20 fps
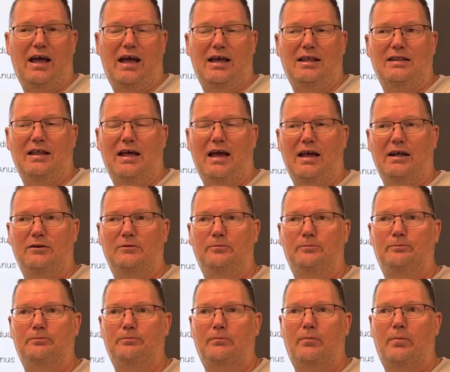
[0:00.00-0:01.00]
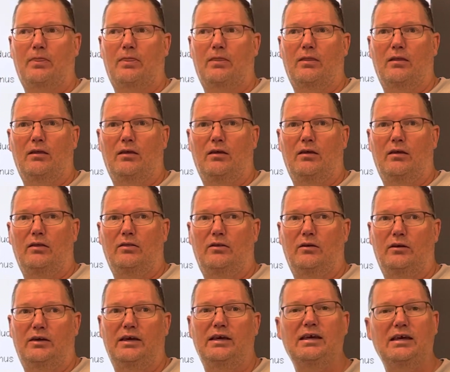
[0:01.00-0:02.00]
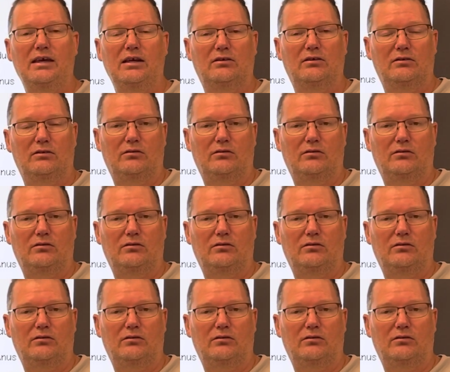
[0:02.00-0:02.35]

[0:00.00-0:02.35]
and then the heat